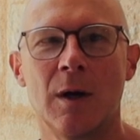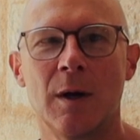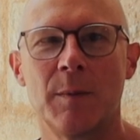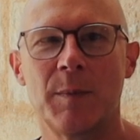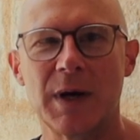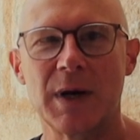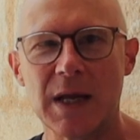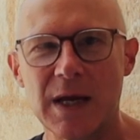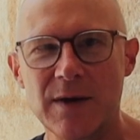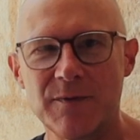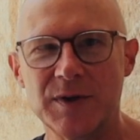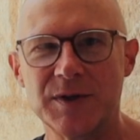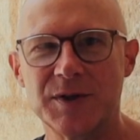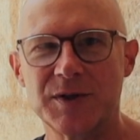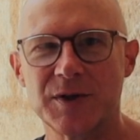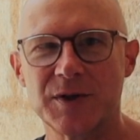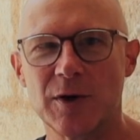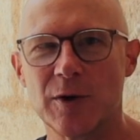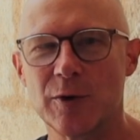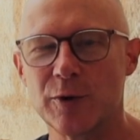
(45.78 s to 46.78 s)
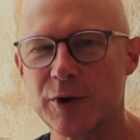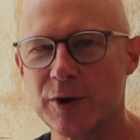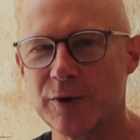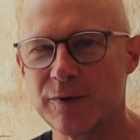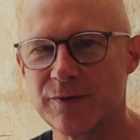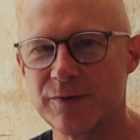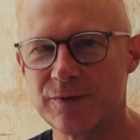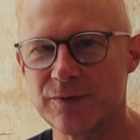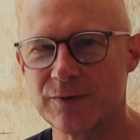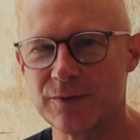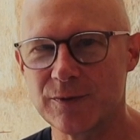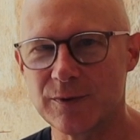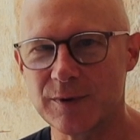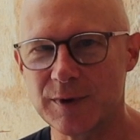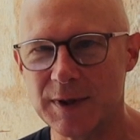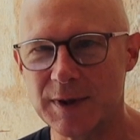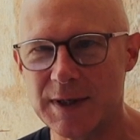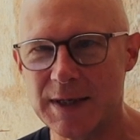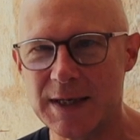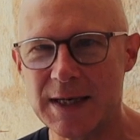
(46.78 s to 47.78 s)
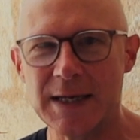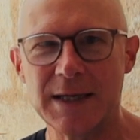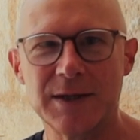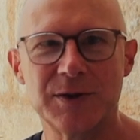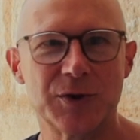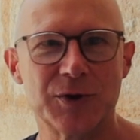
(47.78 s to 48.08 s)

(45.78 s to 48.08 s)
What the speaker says: But even so, you need